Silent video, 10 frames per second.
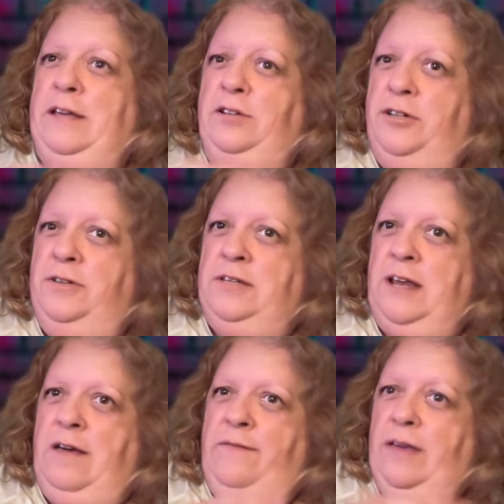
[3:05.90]
and
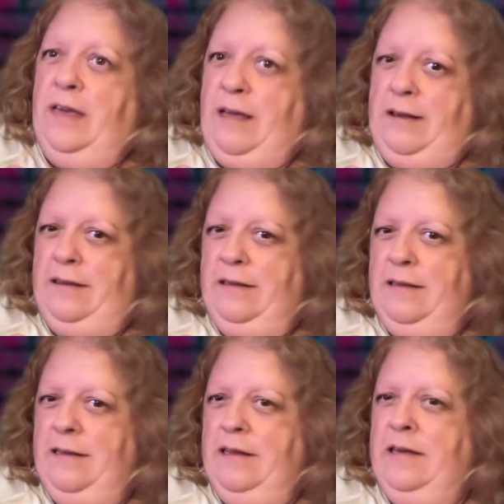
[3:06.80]
Tuesday off again.
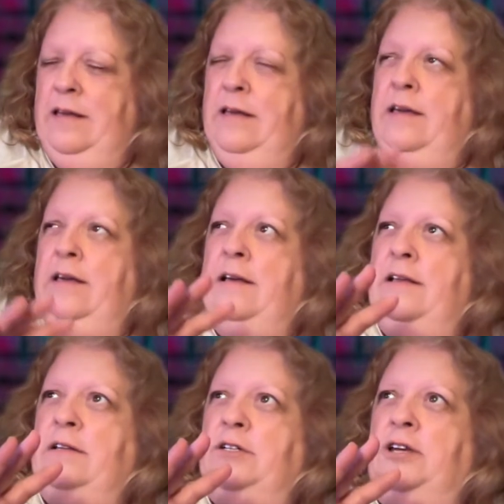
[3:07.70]

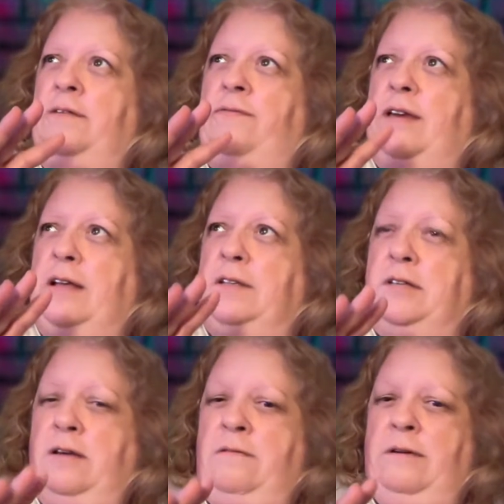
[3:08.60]
The shift I got
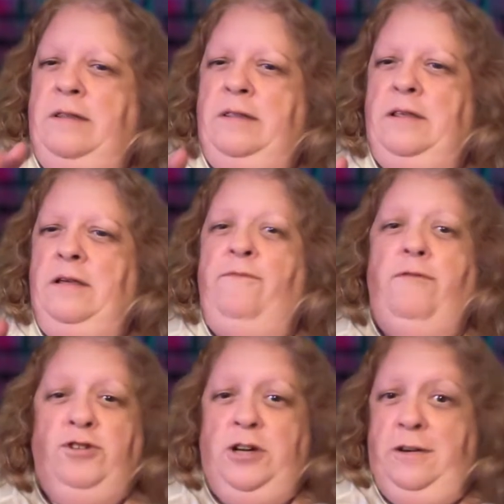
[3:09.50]
stuck with,
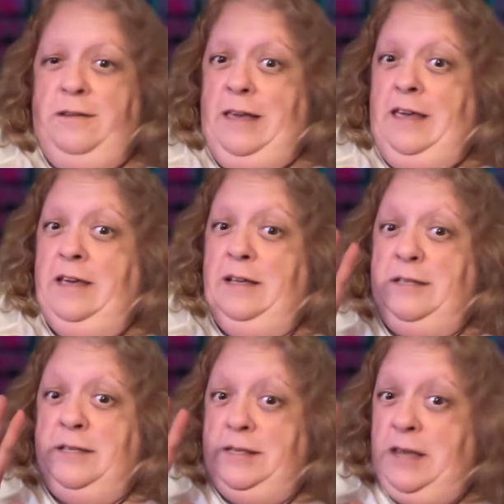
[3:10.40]
unfortunately,
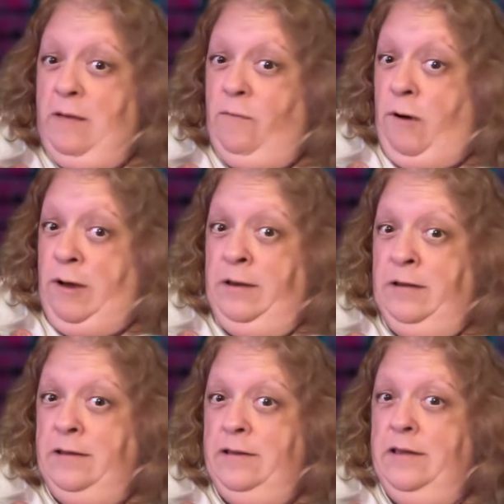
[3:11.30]
is the same one,